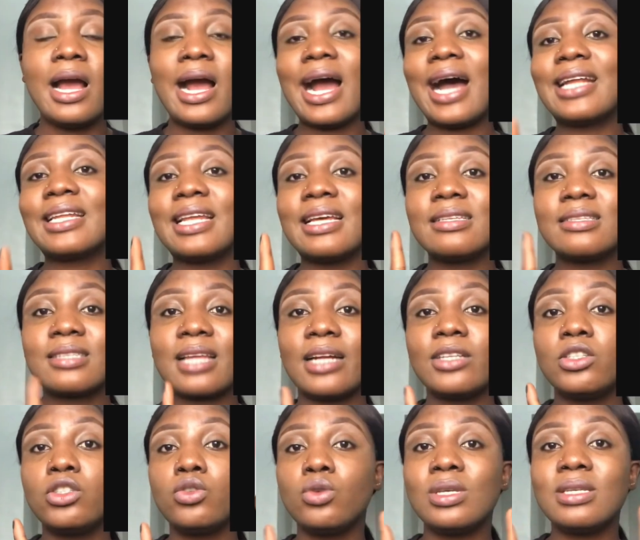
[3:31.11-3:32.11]
and then start
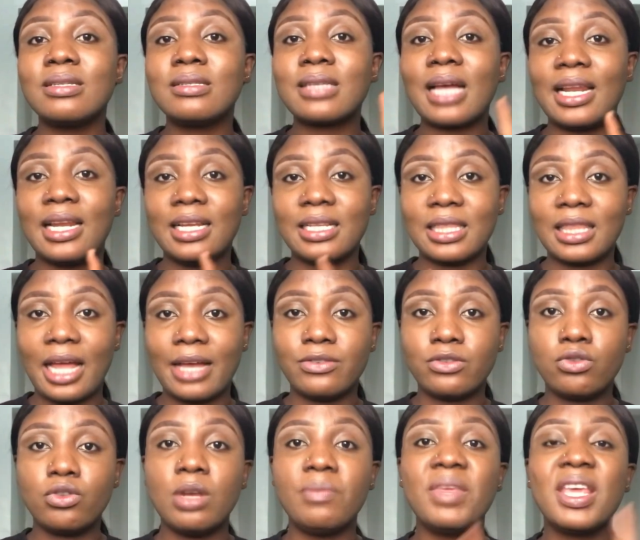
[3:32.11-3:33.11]
doing silent live
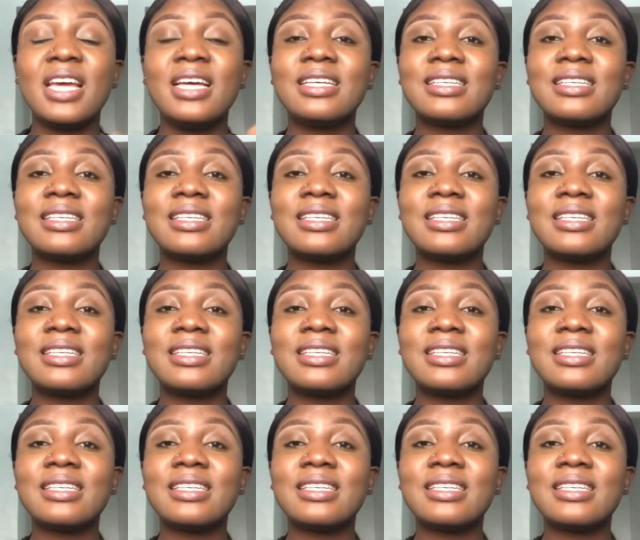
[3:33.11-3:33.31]
stream.